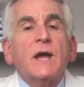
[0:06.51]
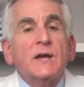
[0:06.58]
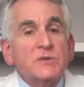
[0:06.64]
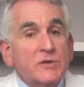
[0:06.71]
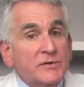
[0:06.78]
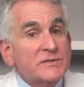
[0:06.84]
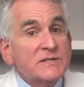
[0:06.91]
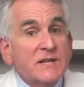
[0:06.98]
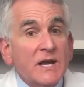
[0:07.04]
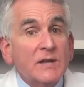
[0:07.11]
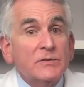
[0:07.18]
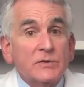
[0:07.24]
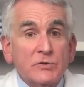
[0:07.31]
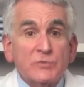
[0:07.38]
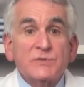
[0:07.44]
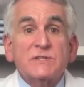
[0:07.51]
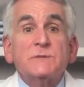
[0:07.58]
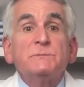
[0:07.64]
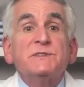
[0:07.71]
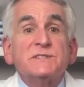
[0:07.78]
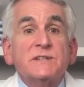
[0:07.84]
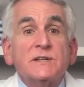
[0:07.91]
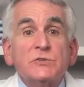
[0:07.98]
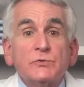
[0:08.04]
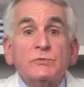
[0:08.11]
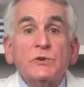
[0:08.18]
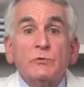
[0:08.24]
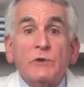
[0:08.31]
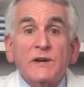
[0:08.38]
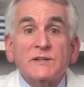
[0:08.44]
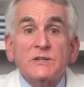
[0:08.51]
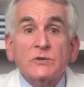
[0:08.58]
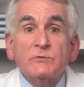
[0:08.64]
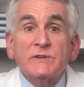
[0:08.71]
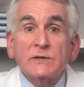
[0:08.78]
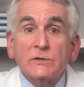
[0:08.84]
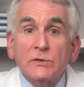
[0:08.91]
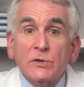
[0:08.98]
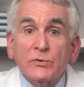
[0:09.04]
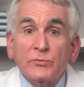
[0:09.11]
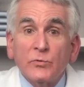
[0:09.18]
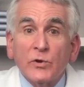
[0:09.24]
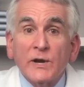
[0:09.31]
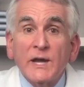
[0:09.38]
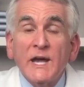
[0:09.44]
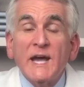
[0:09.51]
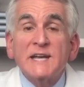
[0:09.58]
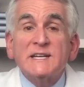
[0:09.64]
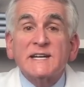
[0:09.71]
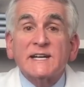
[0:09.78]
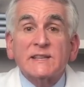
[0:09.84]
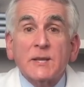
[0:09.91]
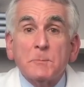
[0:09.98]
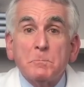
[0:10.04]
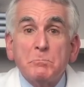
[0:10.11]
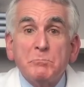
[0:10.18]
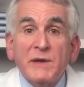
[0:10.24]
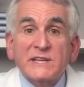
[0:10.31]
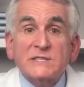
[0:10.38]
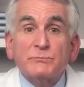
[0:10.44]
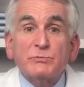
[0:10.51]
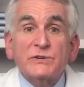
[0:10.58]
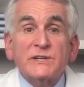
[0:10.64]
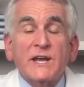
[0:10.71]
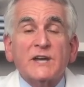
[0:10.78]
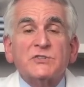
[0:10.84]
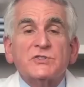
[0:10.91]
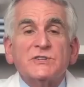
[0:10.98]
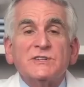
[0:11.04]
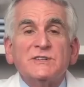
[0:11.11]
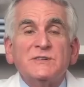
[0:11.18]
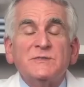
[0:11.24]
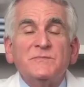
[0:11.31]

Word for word: And you understand the two simple sunscreen criteria to look for to get the best protection: